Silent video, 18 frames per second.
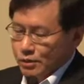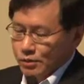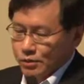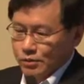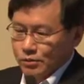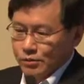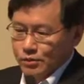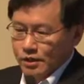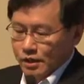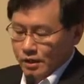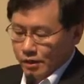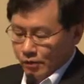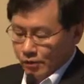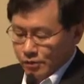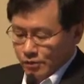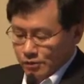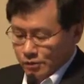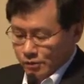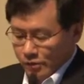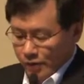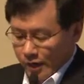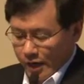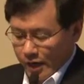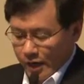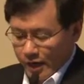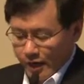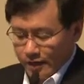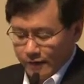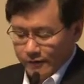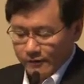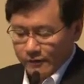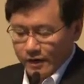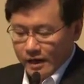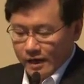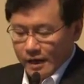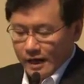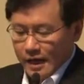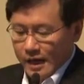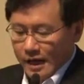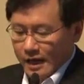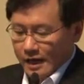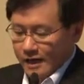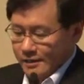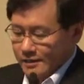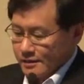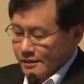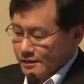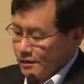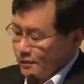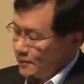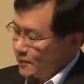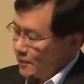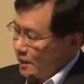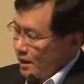do they also have other